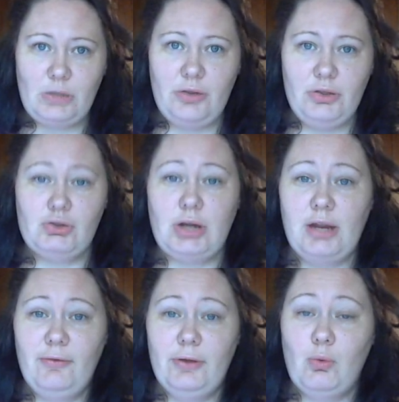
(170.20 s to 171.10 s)
The dry
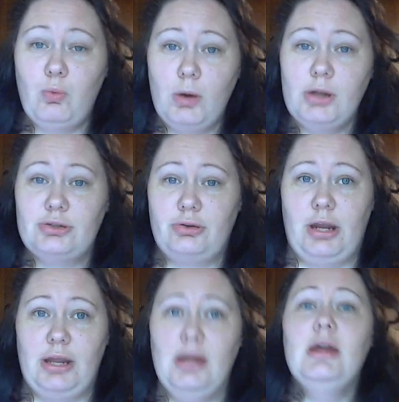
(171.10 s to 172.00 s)
foot worked
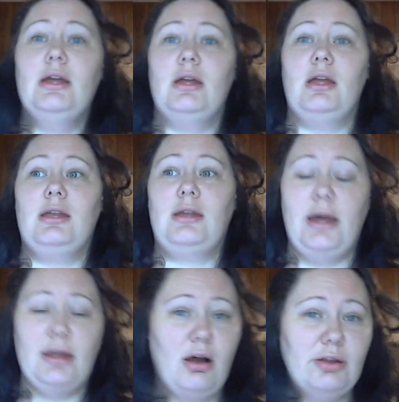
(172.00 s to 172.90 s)
great. It
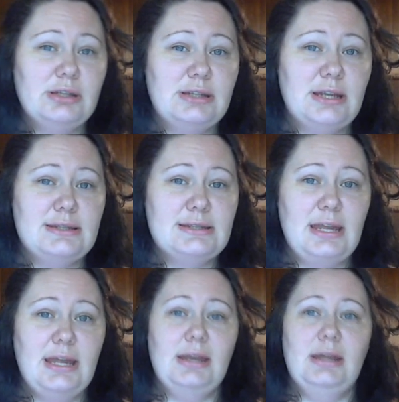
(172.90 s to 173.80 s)
got all the dead
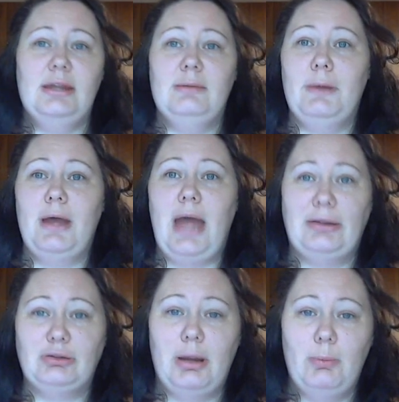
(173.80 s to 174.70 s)
skin, but
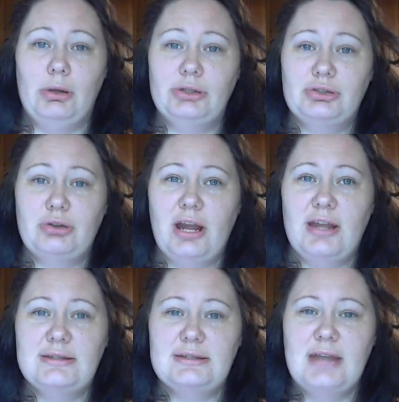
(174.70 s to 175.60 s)
after I
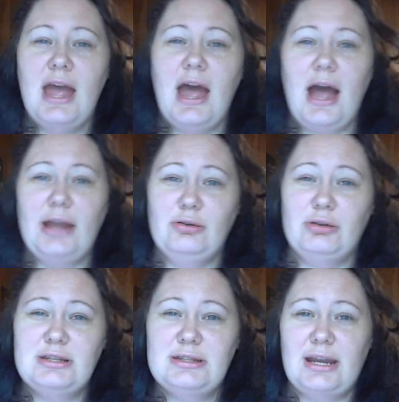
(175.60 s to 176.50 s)
moisturized, I
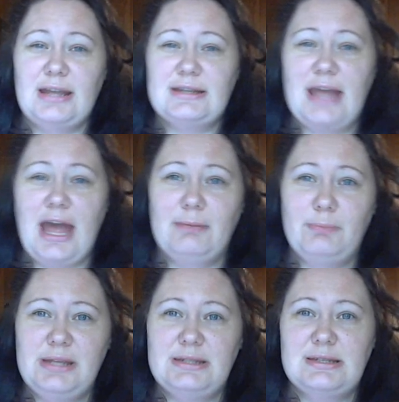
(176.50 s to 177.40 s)
noticed that I had
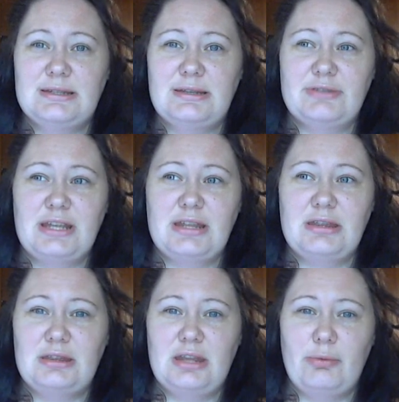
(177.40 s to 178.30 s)
pieces of
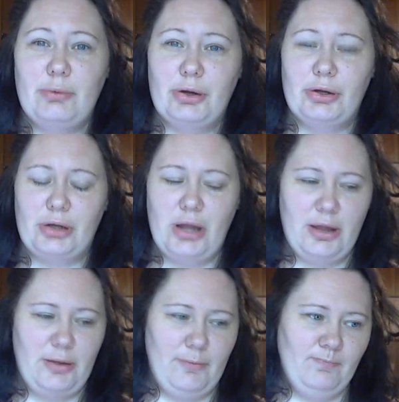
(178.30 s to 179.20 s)
skin that were
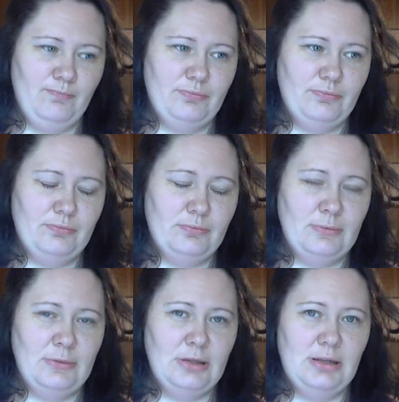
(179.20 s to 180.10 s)

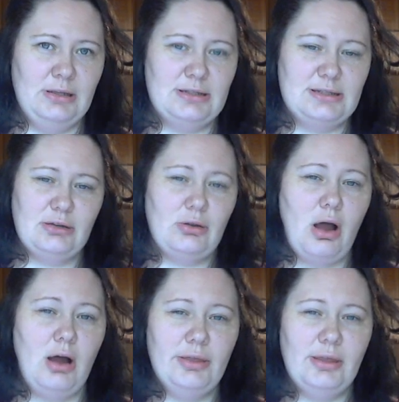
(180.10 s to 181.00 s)
still
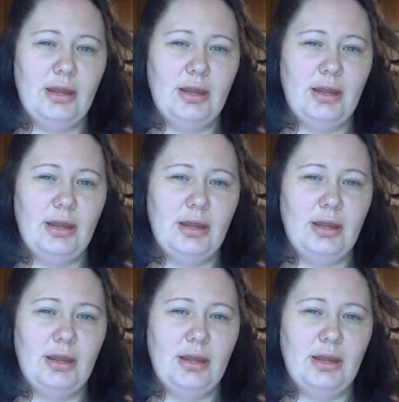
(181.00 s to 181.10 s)
on